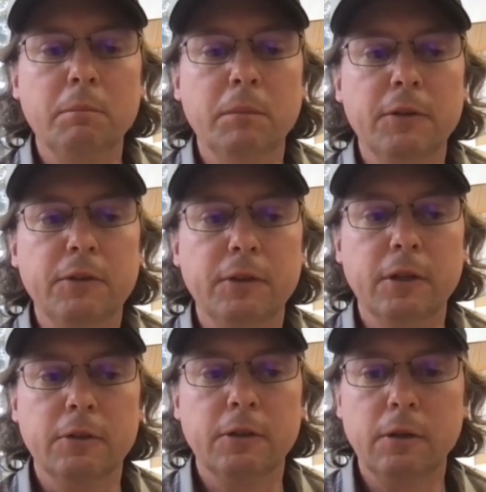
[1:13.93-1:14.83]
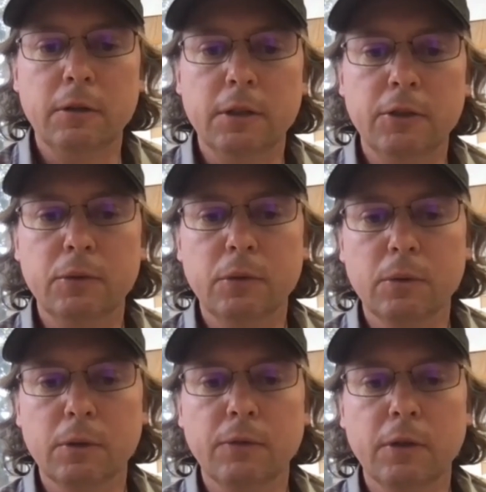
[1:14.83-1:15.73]
miss their turn into a
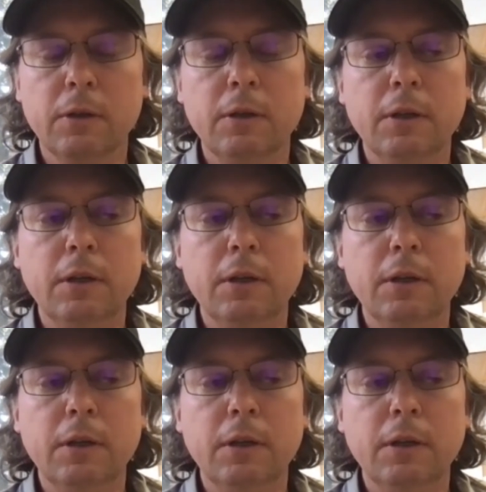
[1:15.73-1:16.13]
river